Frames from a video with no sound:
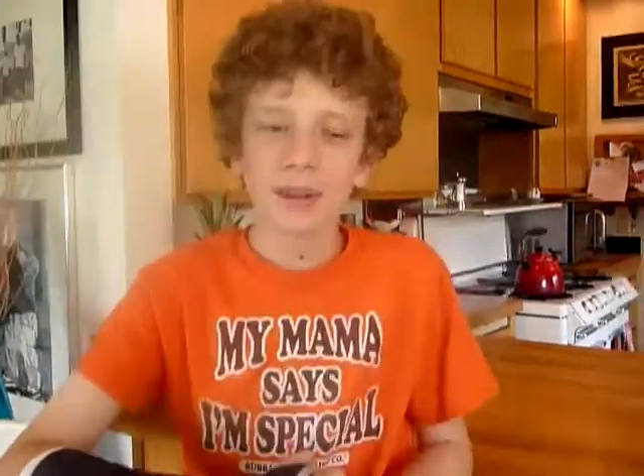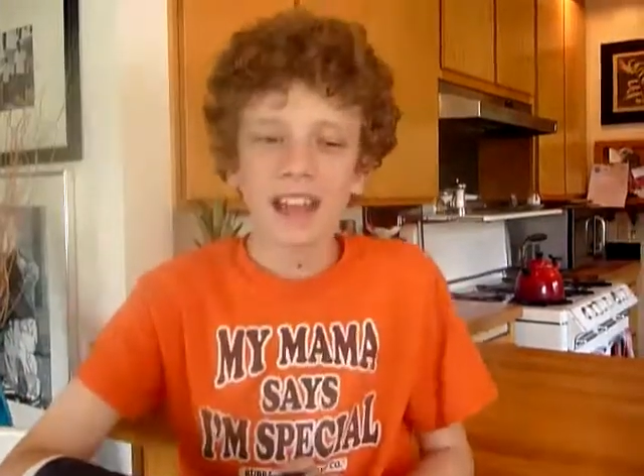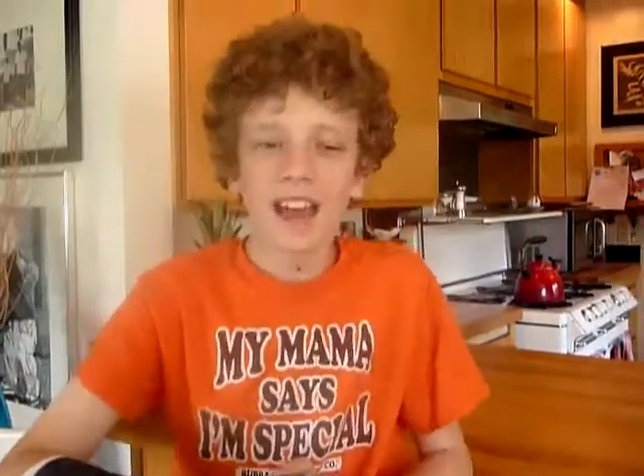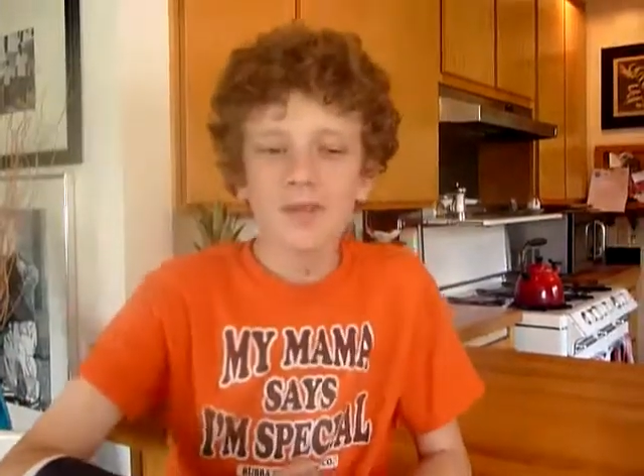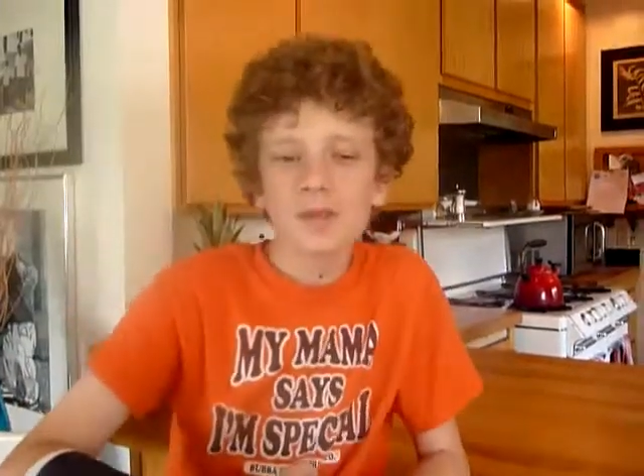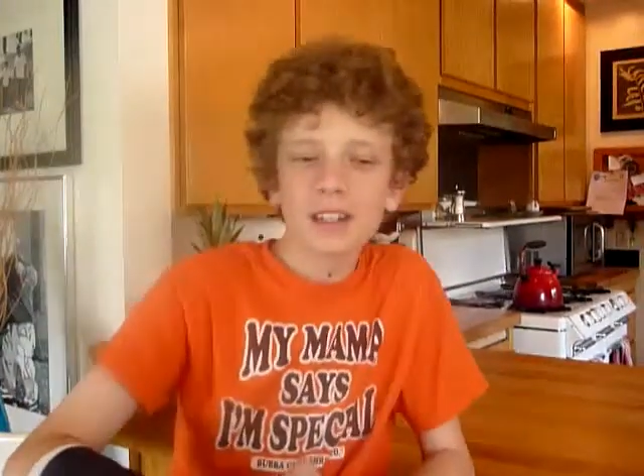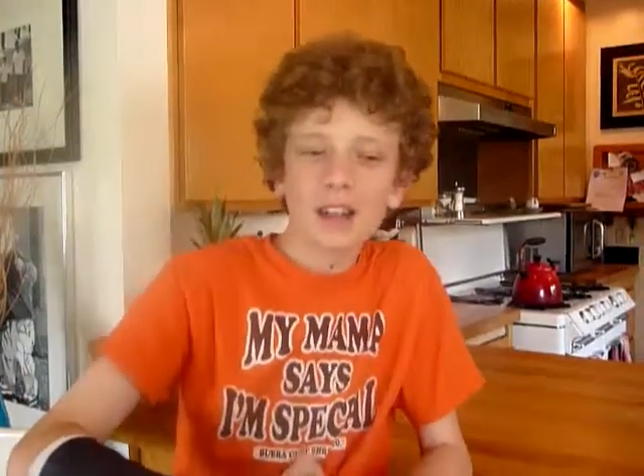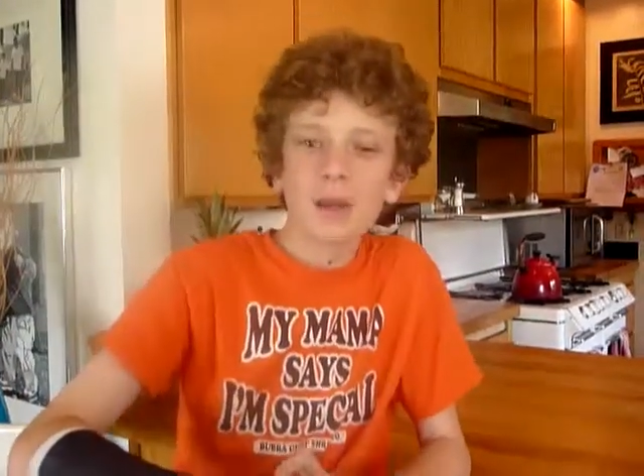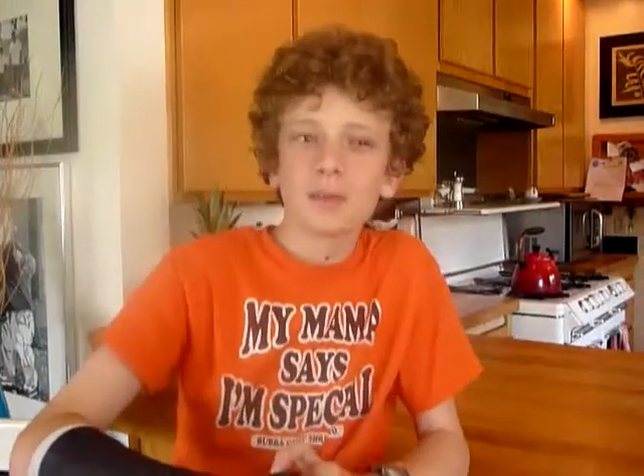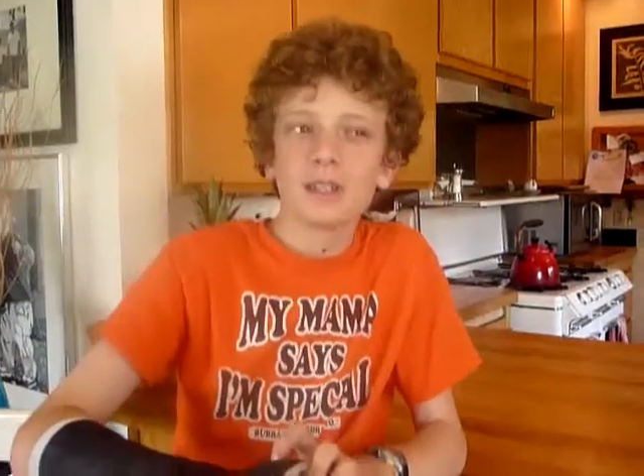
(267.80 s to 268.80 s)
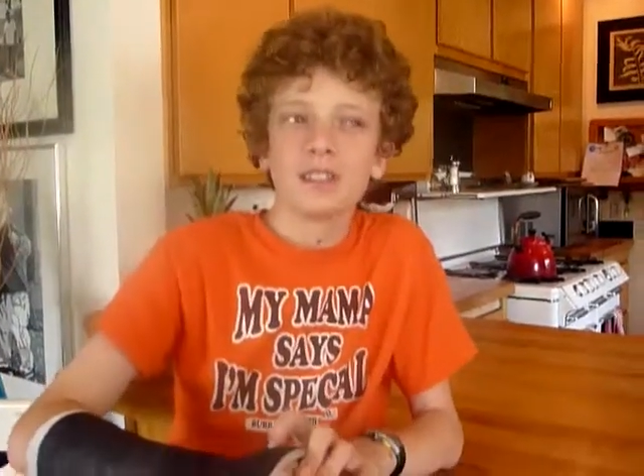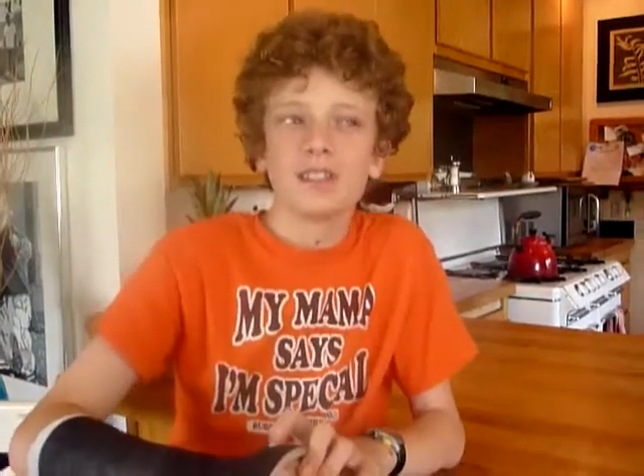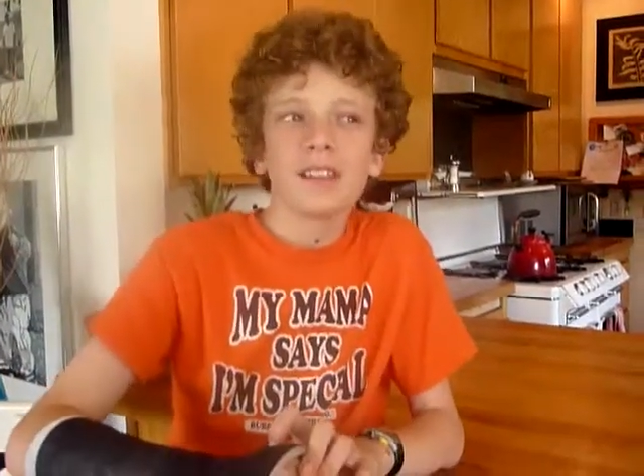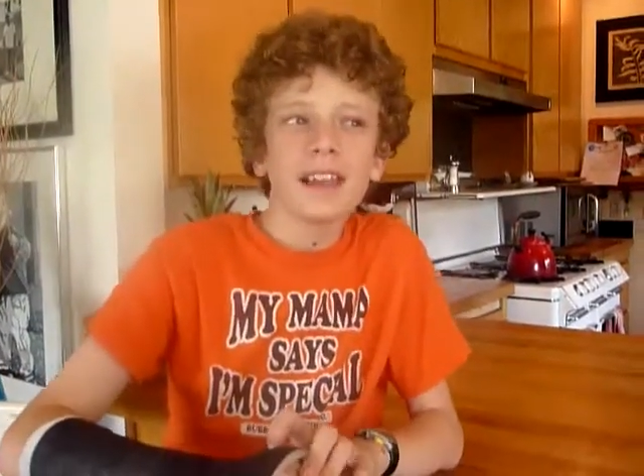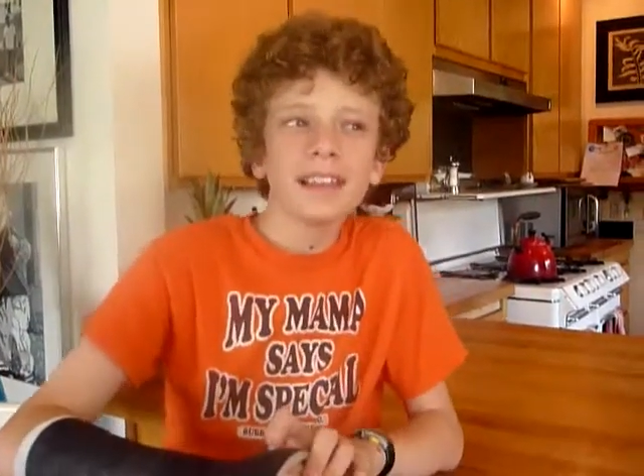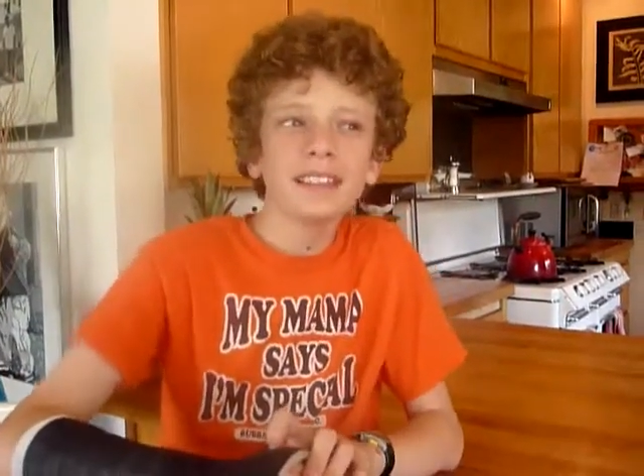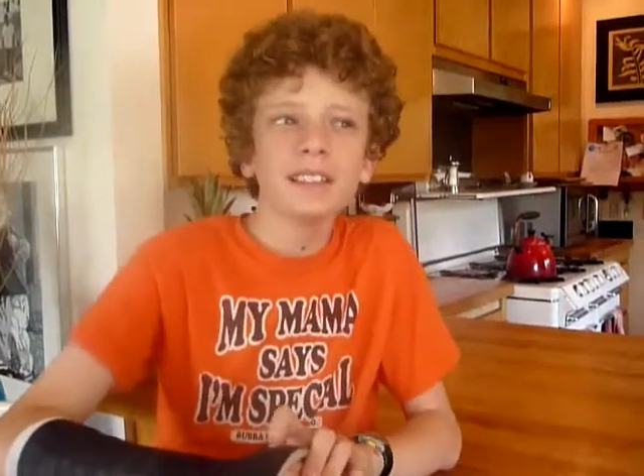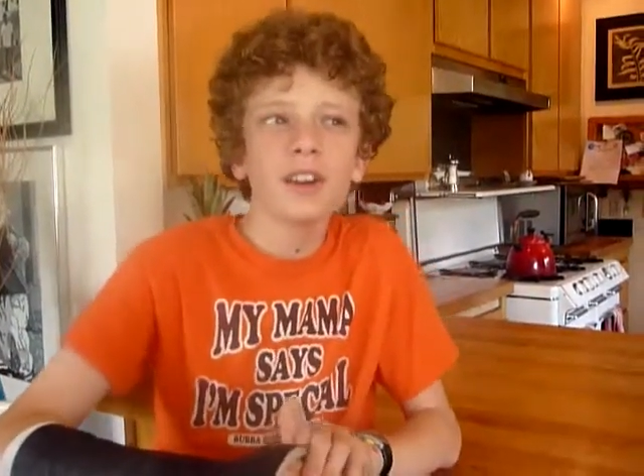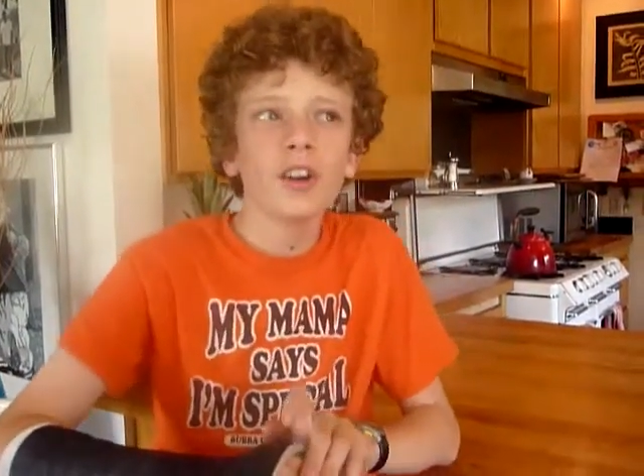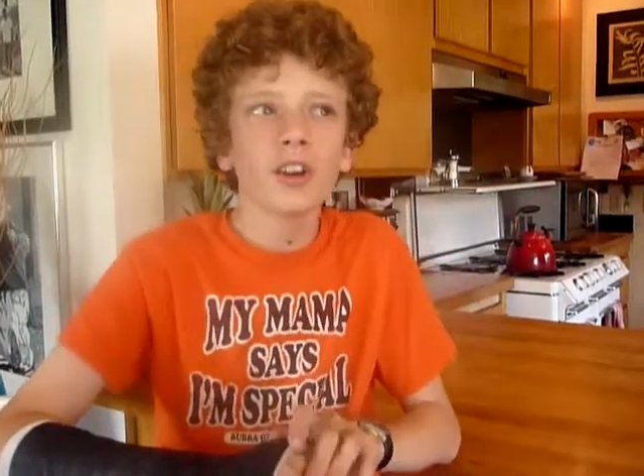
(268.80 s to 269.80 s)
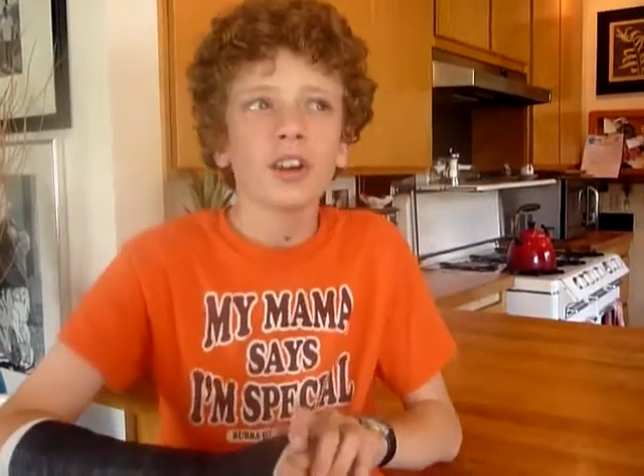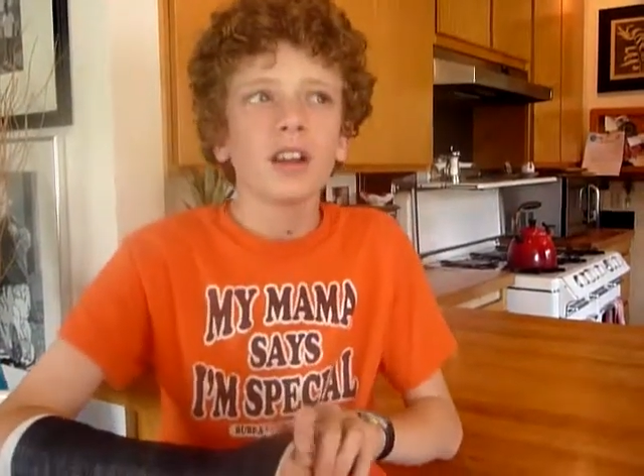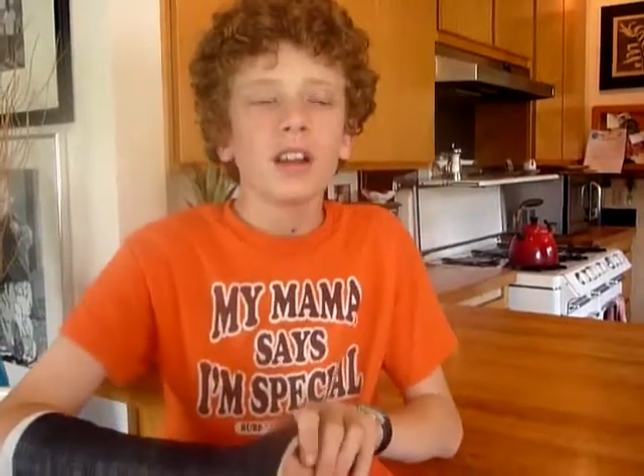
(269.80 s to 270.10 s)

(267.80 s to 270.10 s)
I have been in competitions. I consider